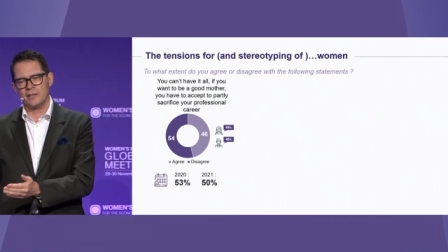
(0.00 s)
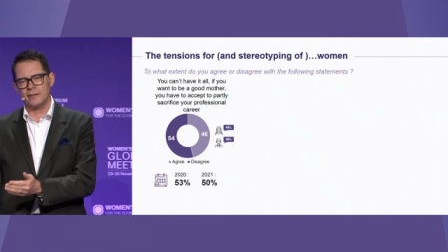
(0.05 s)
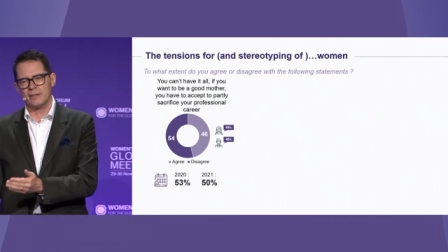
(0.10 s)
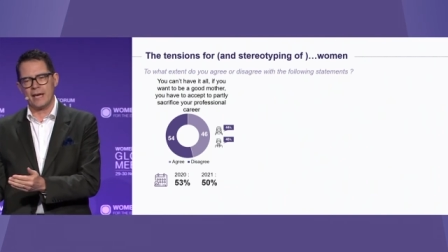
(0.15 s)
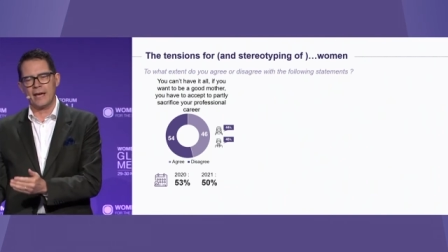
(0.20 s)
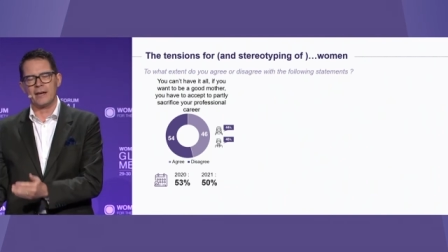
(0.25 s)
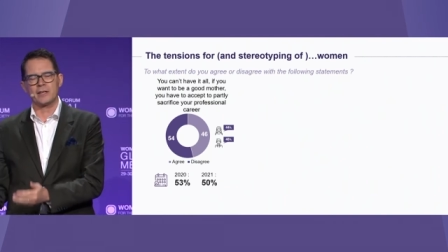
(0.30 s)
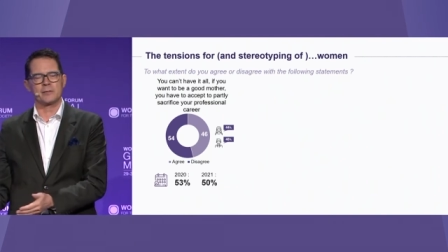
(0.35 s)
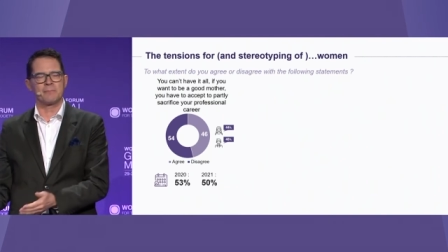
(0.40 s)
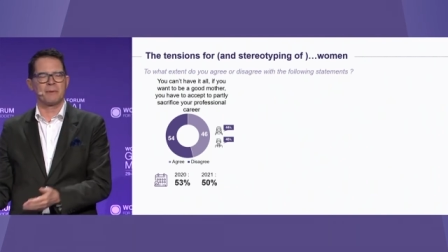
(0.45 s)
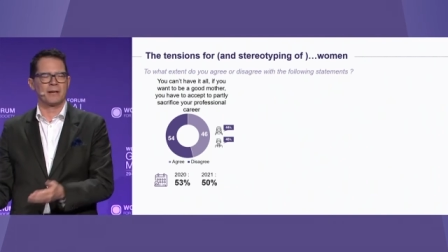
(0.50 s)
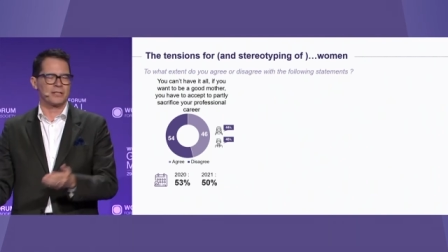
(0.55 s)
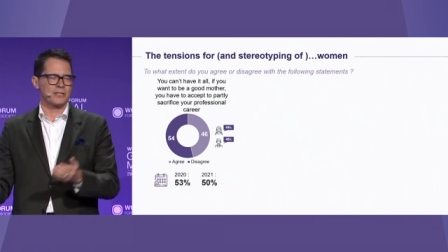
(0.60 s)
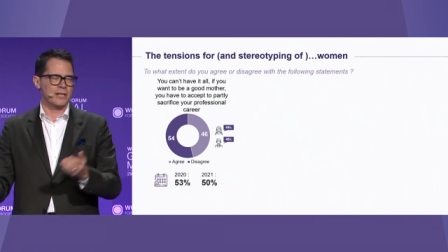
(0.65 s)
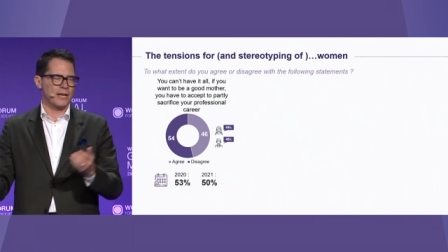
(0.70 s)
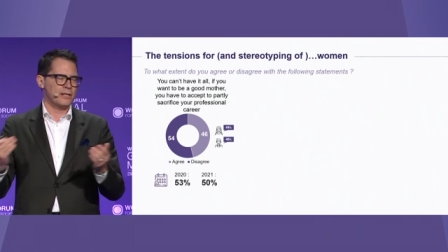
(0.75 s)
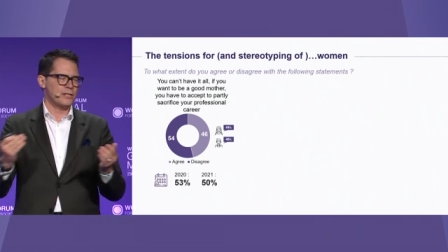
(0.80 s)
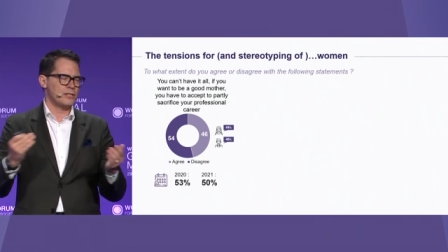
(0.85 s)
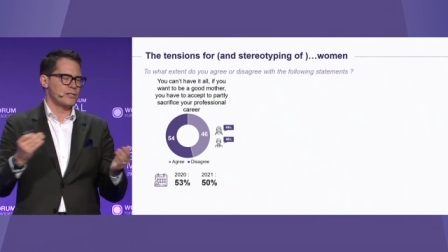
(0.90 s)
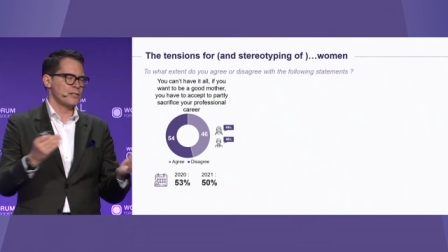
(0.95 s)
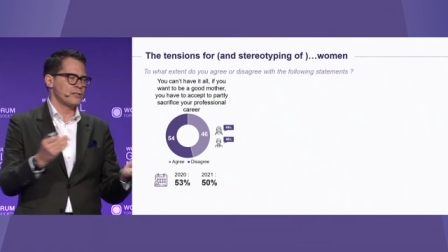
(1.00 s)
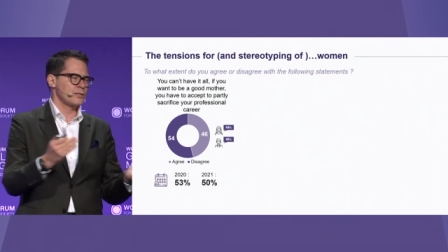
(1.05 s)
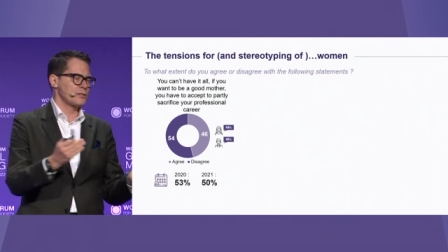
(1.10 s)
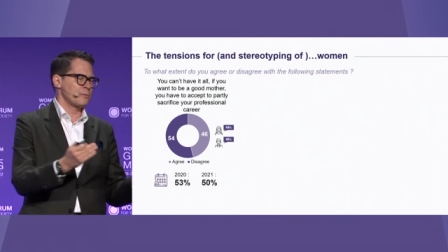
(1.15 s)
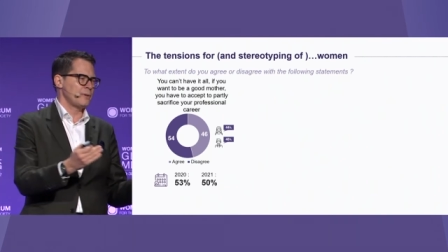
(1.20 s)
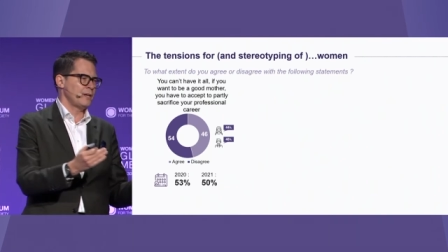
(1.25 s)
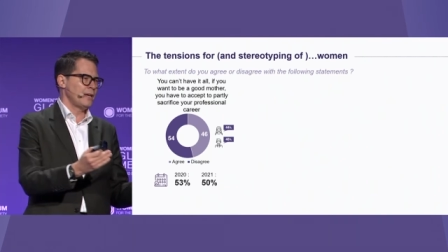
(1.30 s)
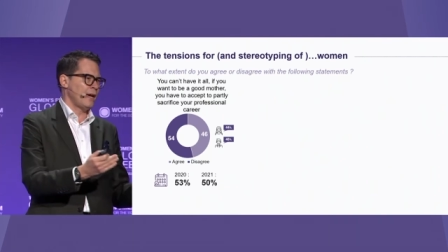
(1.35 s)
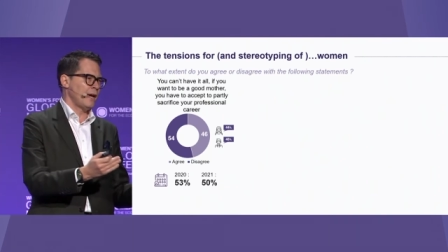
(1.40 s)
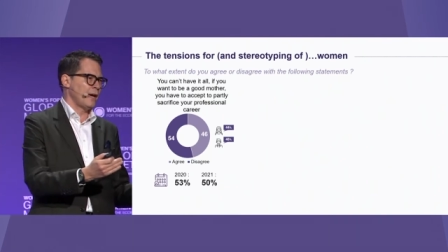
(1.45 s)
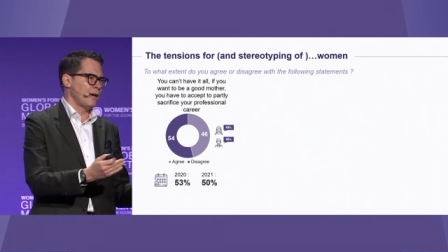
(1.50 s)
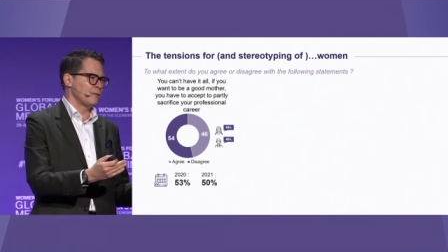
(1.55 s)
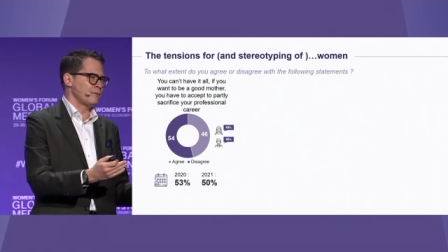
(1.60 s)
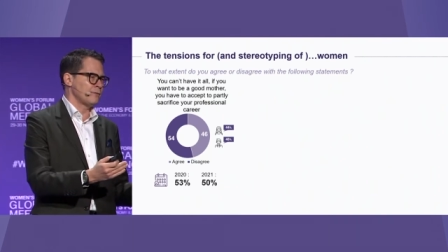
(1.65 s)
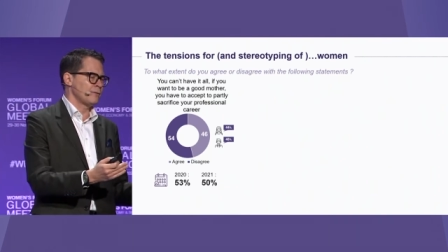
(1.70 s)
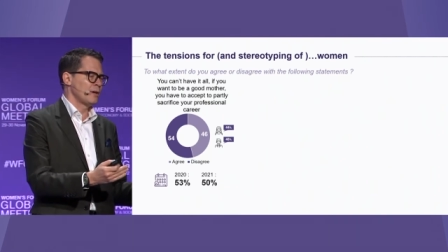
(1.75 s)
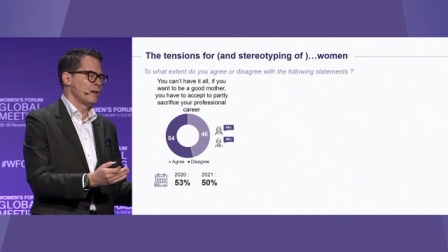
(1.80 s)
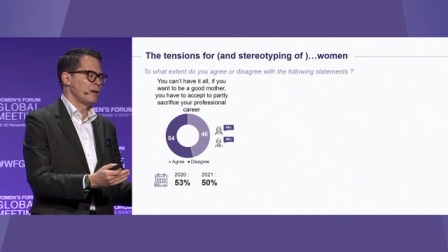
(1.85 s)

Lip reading: the expectations we have